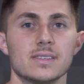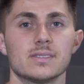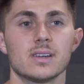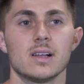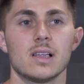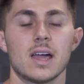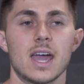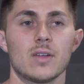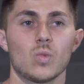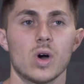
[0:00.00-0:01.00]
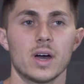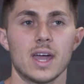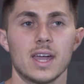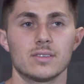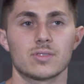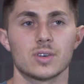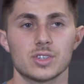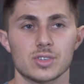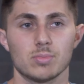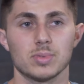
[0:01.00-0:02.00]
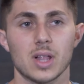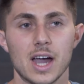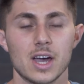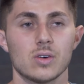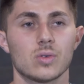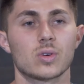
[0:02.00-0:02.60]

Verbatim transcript: is and what a traditional plyo,